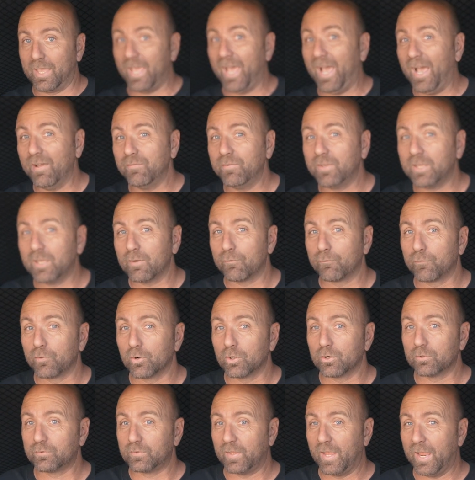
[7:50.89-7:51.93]
having it
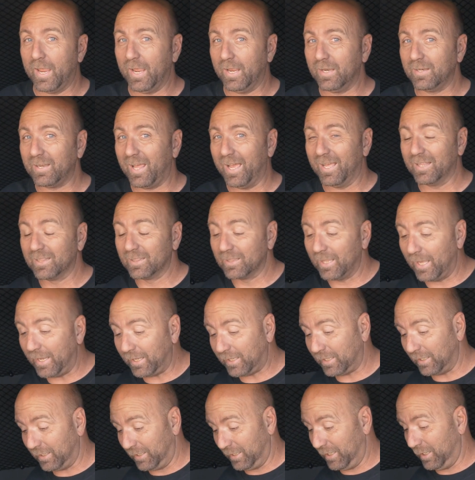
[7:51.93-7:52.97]
firsthand, I
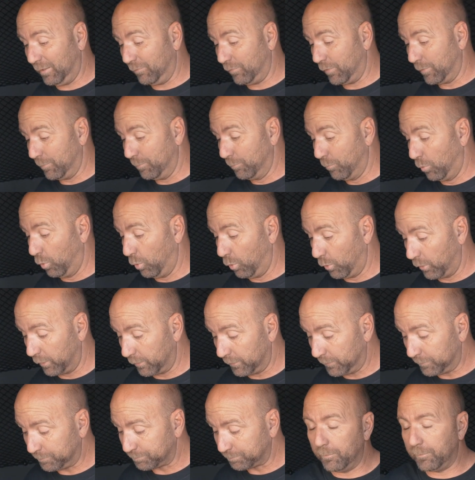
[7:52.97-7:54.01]
like it even
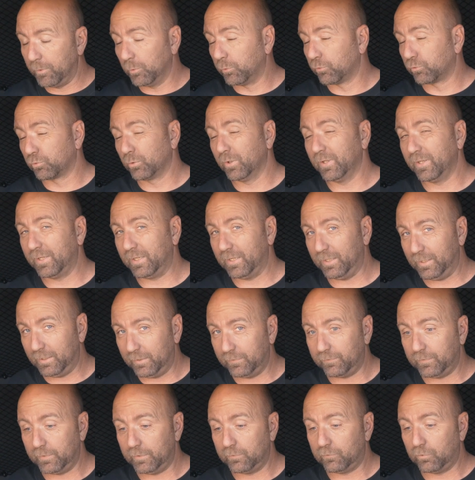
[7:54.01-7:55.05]
more. It was really
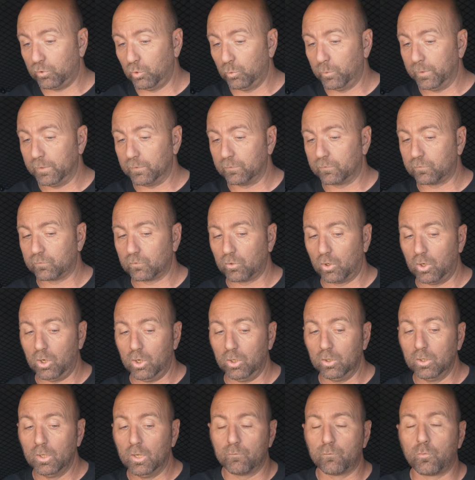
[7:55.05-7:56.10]
easy to
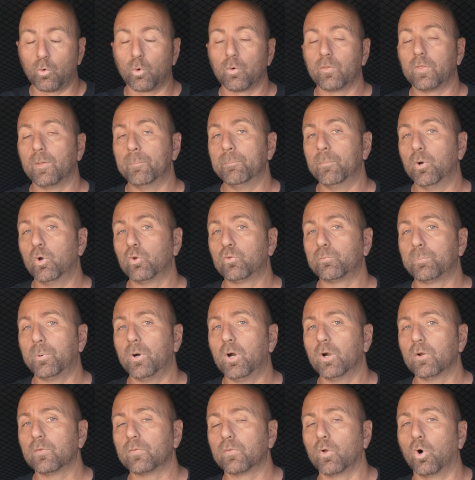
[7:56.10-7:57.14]
install for the most
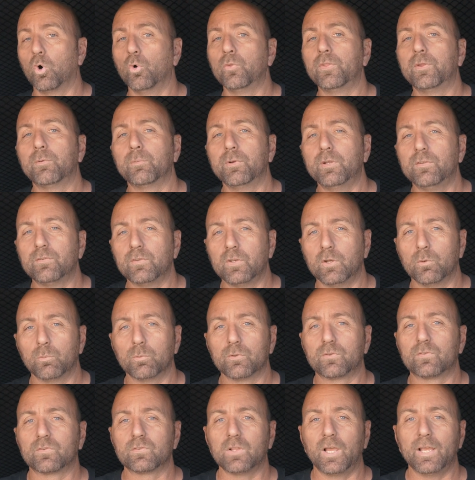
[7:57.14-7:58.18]
part. The only reason it
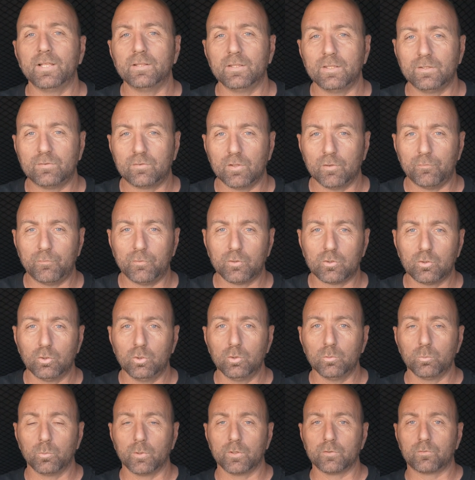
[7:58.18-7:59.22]
was slightly
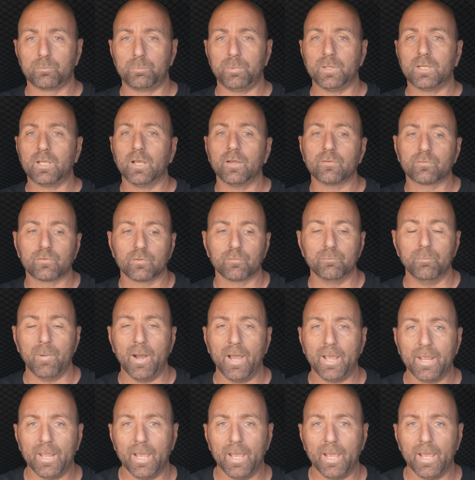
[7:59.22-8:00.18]
difficult was because of my